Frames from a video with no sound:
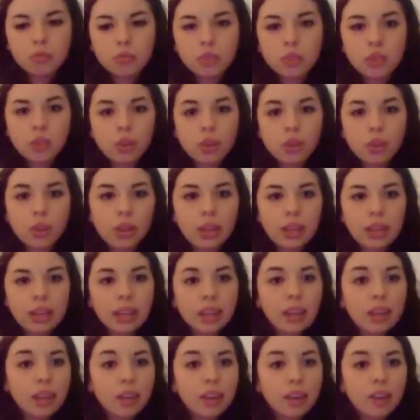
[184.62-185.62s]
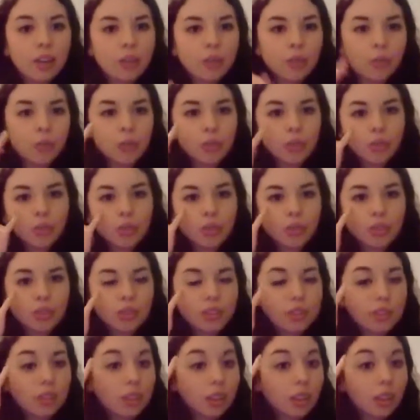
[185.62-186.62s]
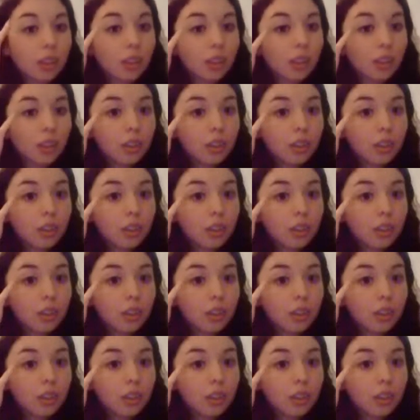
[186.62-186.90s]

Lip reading: Like if, was like,